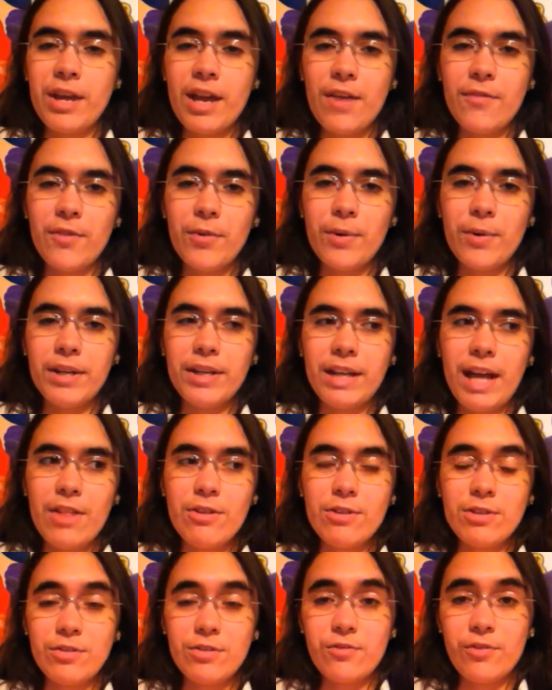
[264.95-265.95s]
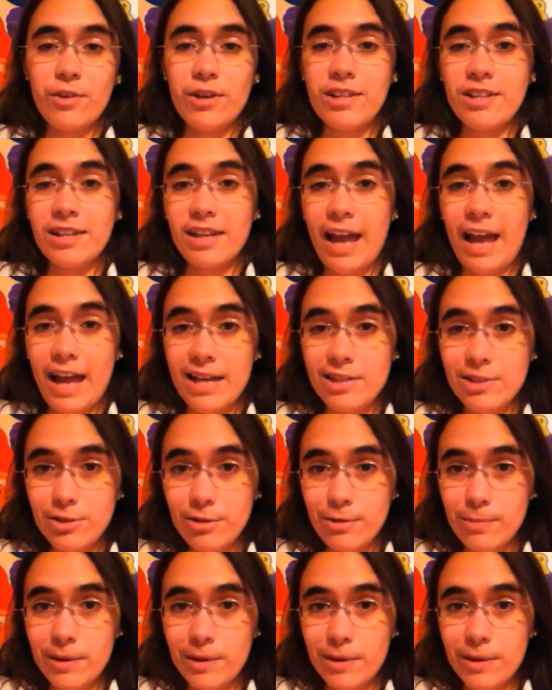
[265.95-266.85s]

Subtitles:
everyone gathers in front of the castle